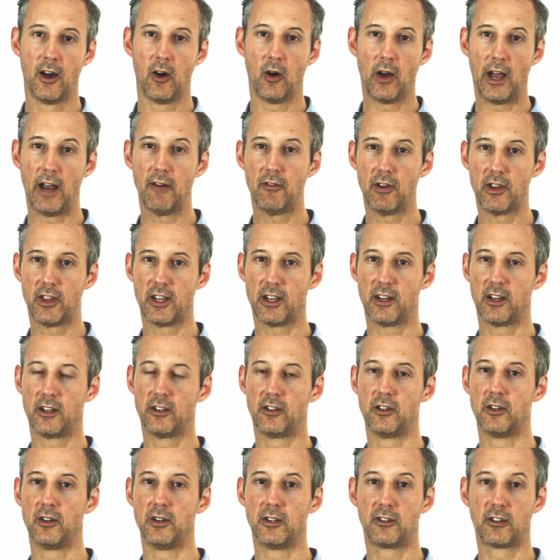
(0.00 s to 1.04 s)
Everything I
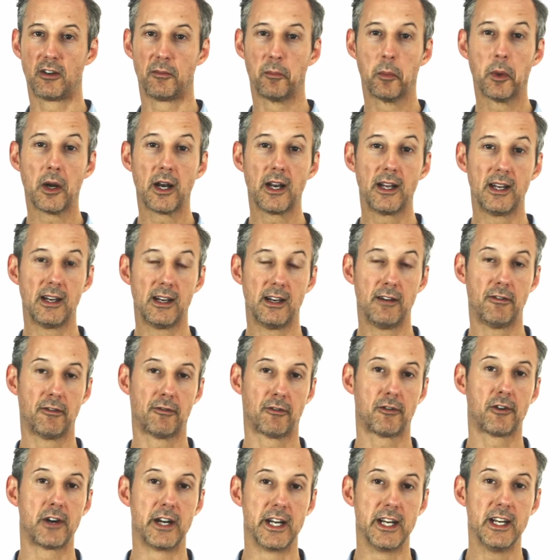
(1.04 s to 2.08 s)
do is completely
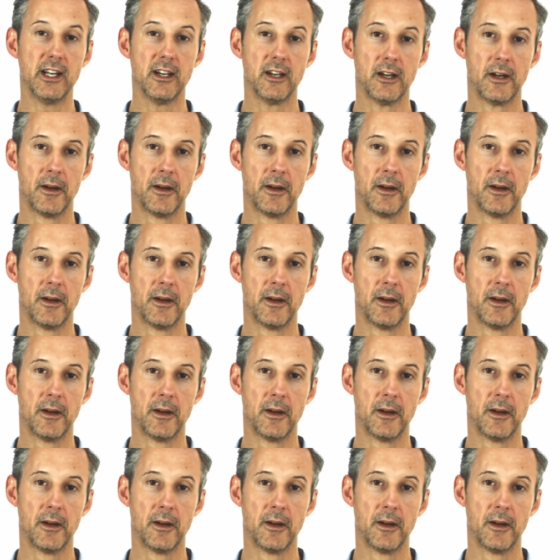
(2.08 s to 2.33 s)
free.